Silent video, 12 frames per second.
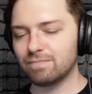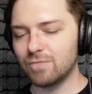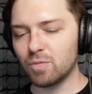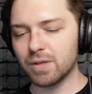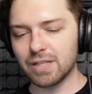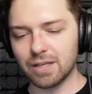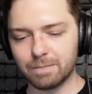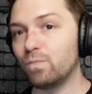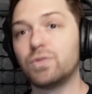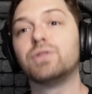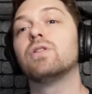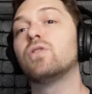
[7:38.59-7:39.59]
No big deal.
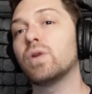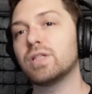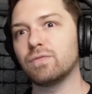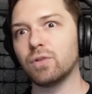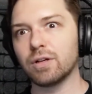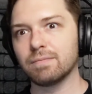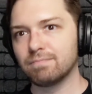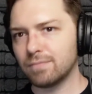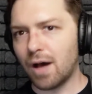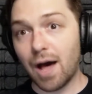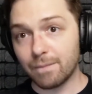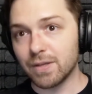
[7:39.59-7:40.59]
The noise floor
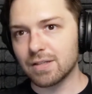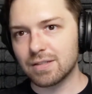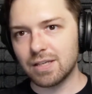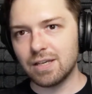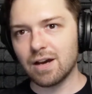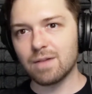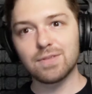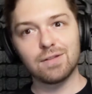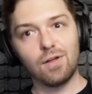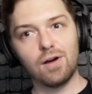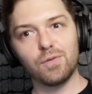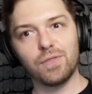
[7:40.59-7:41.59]
obviously comes
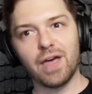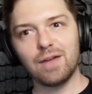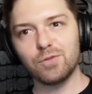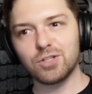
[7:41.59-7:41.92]
along with that,